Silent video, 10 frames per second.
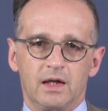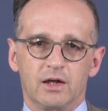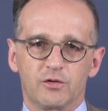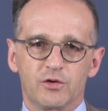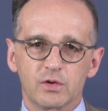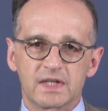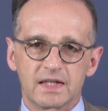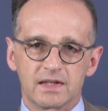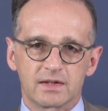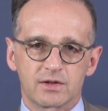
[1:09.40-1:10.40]
In a few
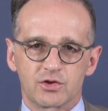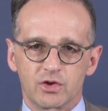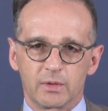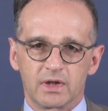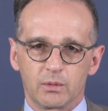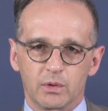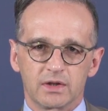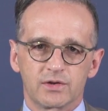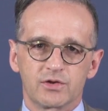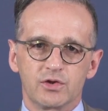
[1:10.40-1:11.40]
days, Germany
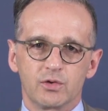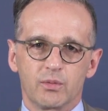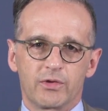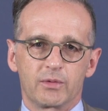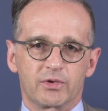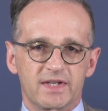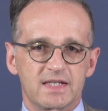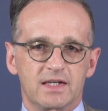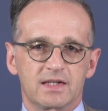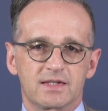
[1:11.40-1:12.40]
will assume the
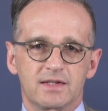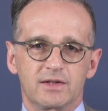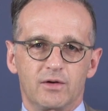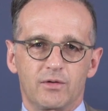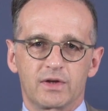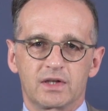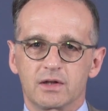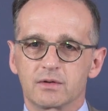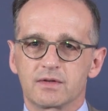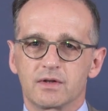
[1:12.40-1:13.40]
presidency of the
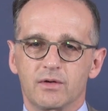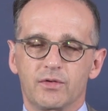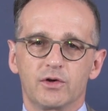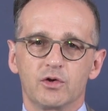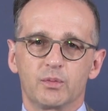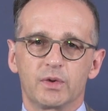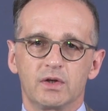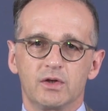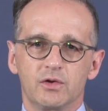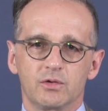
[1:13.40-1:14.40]
Council of the
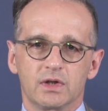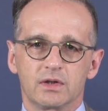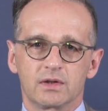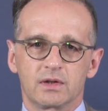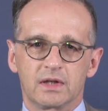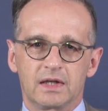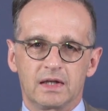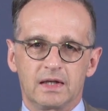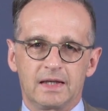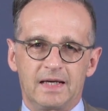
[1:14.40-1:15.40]
European Union
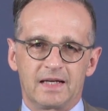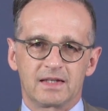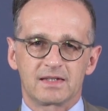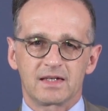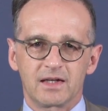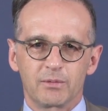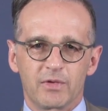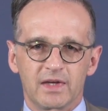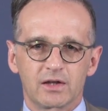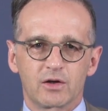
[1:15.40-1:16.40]
at a
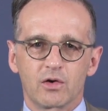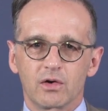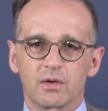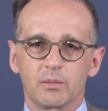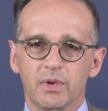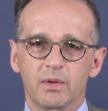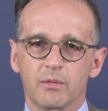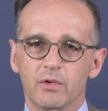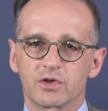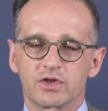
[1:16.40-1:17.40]
time that couldn't be
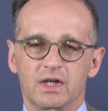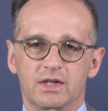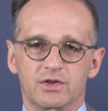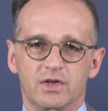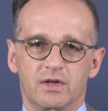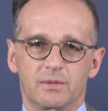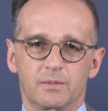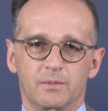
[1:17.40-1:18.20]
more challenging.